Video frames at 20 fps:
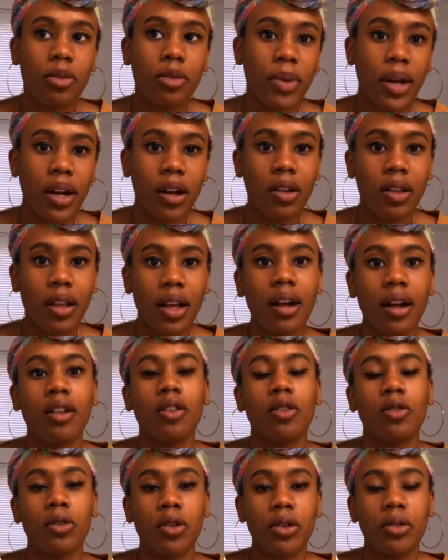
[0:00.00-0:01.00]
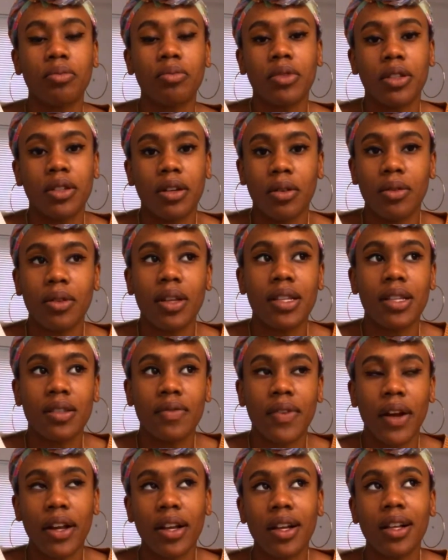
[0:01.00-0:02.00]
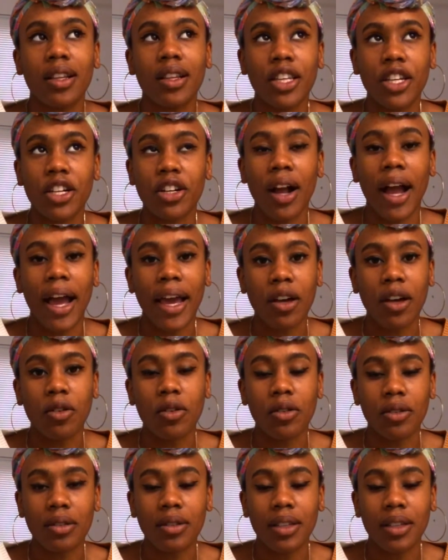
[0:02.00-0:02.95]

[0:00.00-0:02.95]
parallel, or, it's a very clear angle